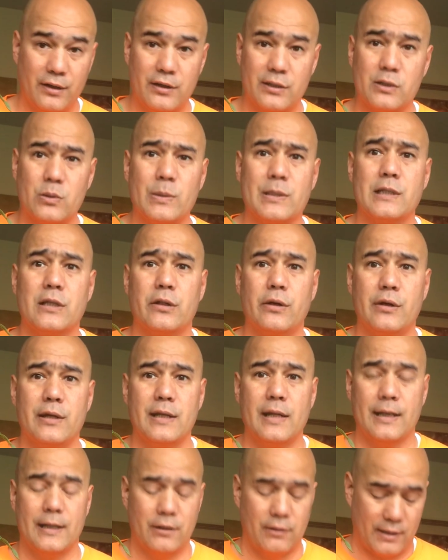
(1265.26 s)
This weighs
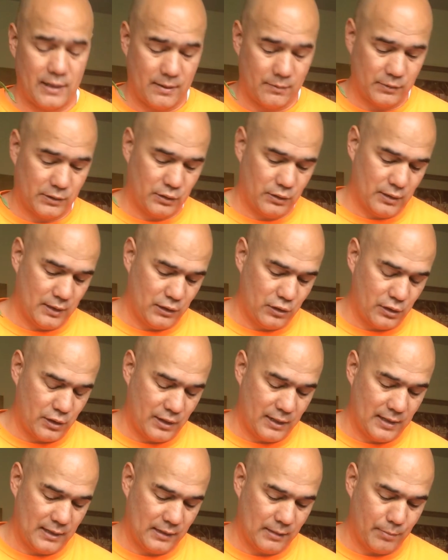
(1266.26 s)
38 grams. So then you're
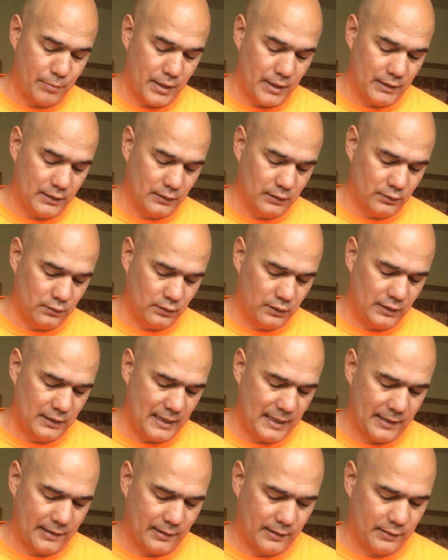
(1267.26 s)
gonna hit the button
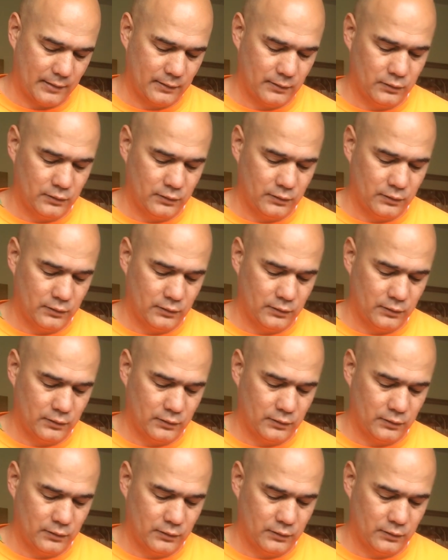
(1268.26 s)
tare,